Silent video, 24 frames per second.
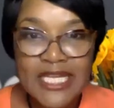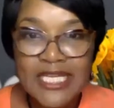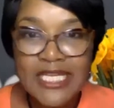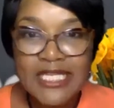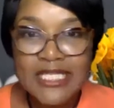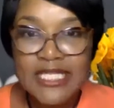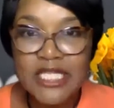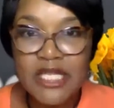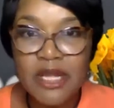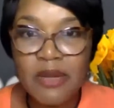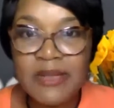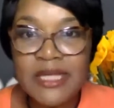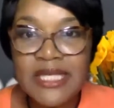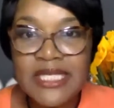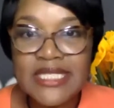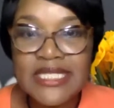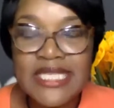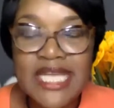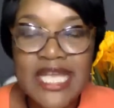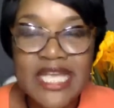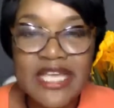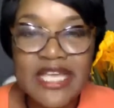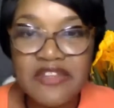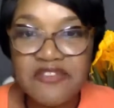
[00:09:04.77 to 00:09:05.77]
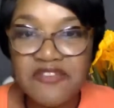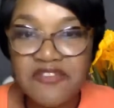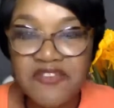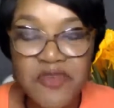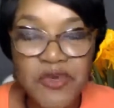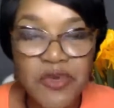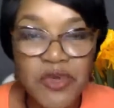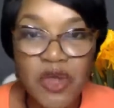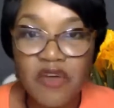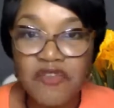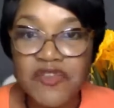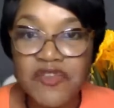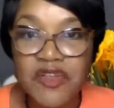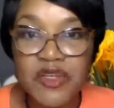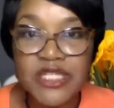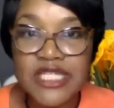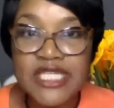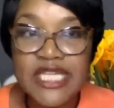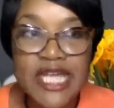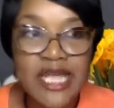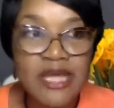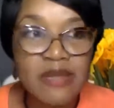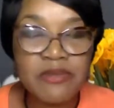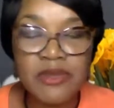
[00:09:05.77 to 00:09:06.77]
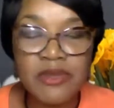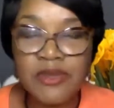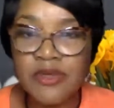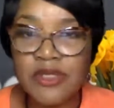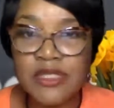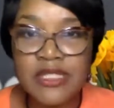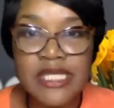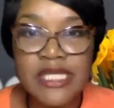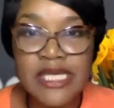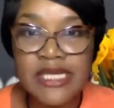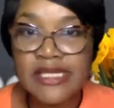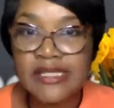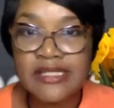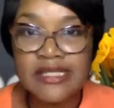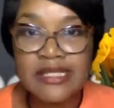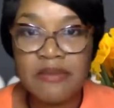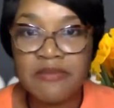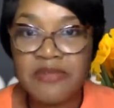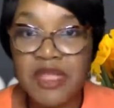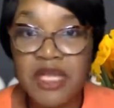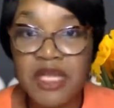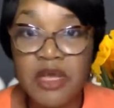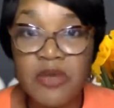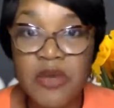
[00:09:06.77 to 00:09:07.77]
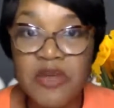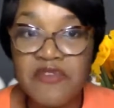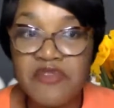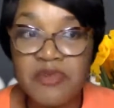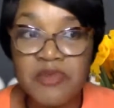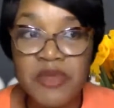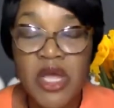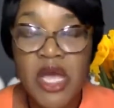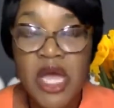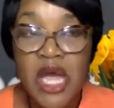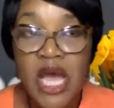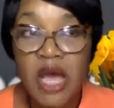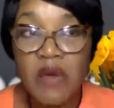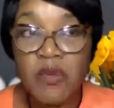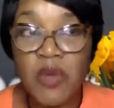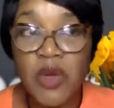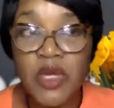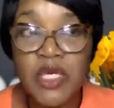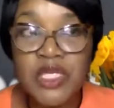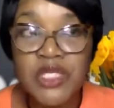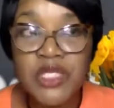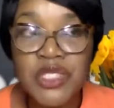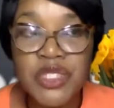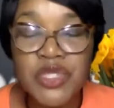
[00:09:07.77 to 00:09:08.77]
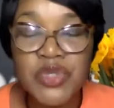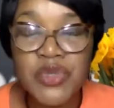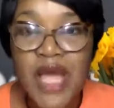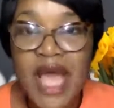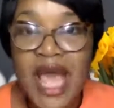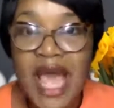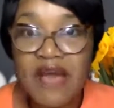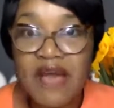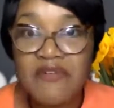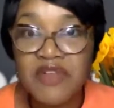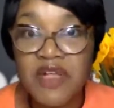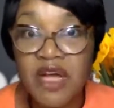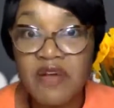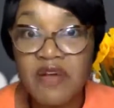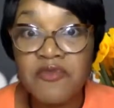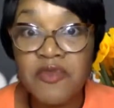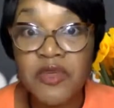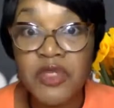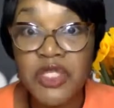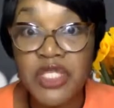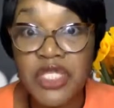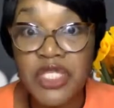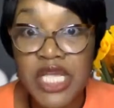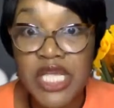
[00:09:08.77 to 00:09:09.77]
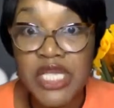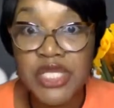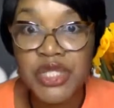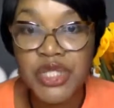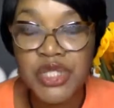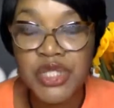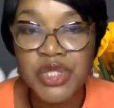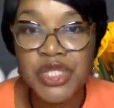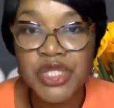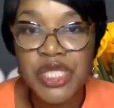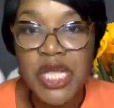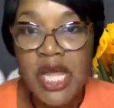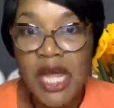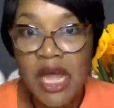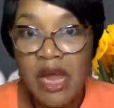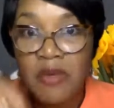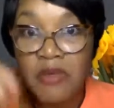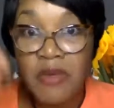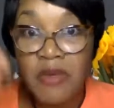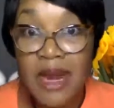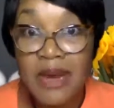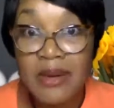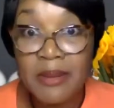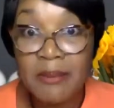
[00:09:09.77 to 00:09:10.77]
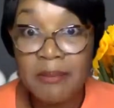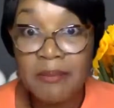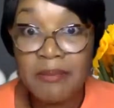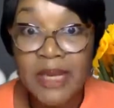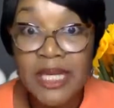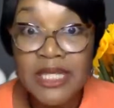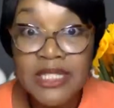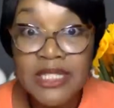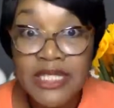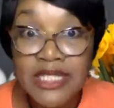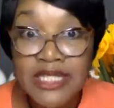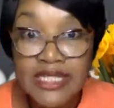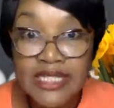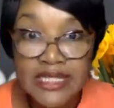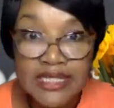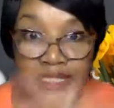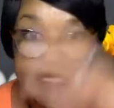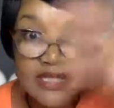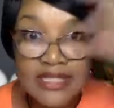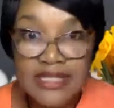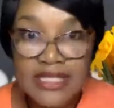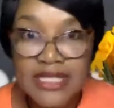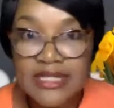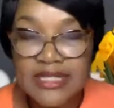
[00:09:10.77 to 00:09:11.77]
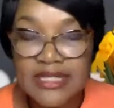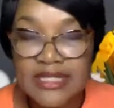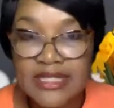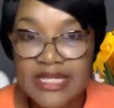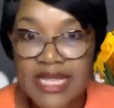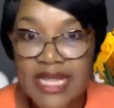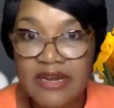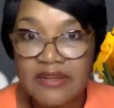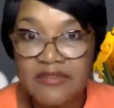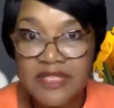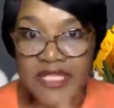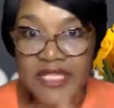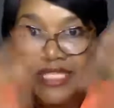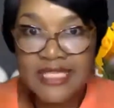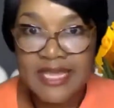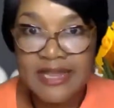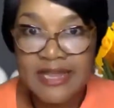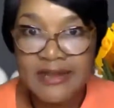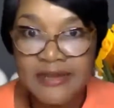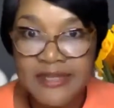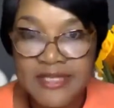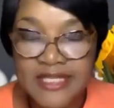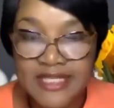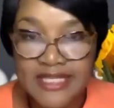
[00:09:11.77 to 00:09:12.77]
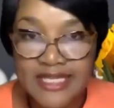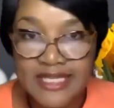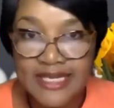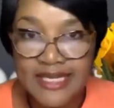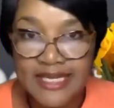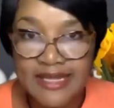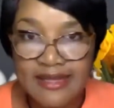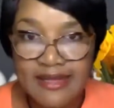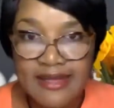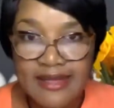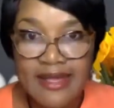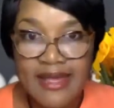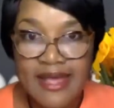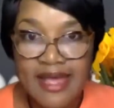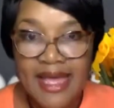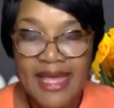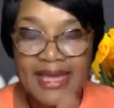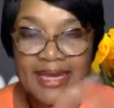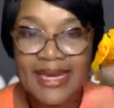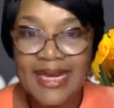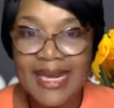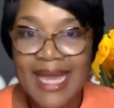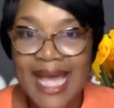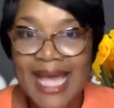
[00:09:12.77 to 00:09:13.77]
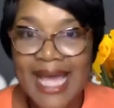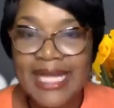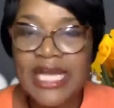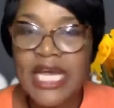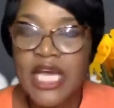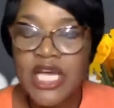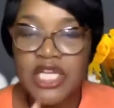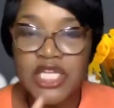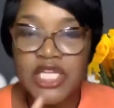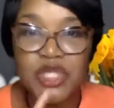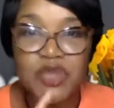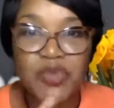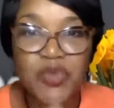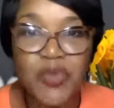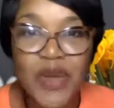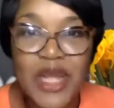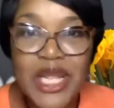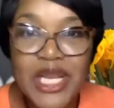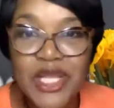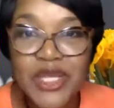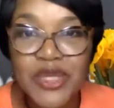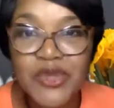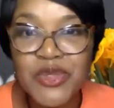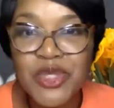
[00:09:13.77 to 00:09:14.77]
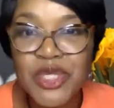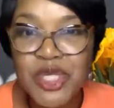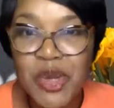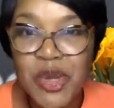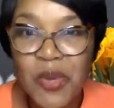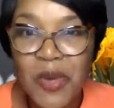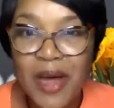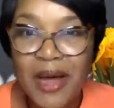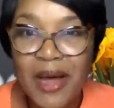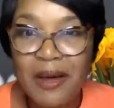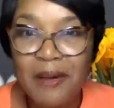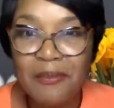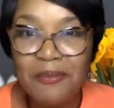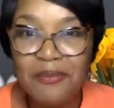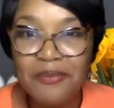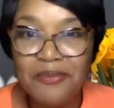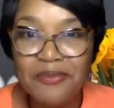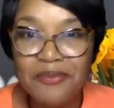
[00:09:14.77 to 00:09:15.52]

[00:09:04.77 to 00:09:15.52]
It's nobody taking food off your table or taking something away from you. I want us to have conversations around abundance instead of scarcity and lack. Because when you show up,